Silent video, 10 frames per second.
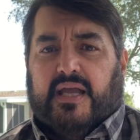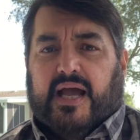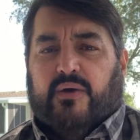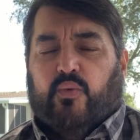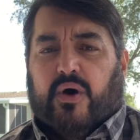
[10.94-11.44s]

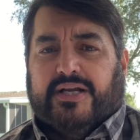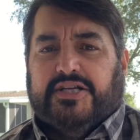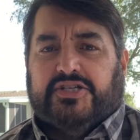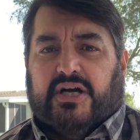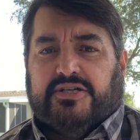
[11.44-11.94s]
wanted to
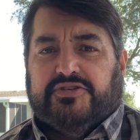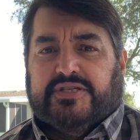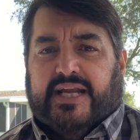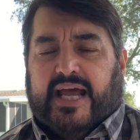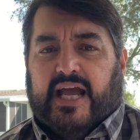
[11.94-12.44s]
talk to you
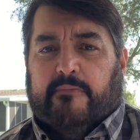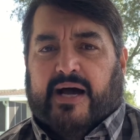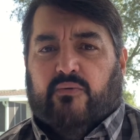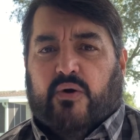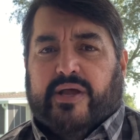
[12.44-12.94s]
today
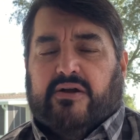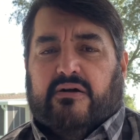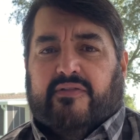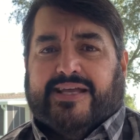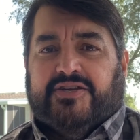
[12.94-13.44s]
about what we call
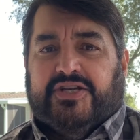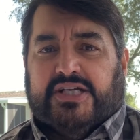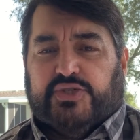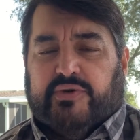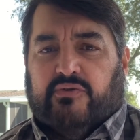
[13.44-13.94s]
the
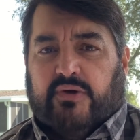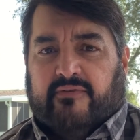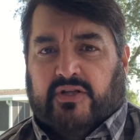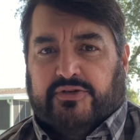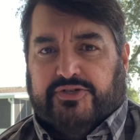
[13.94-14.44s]
Industrial
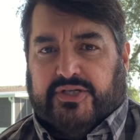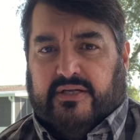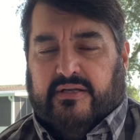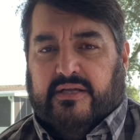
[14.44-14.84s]
Revolution.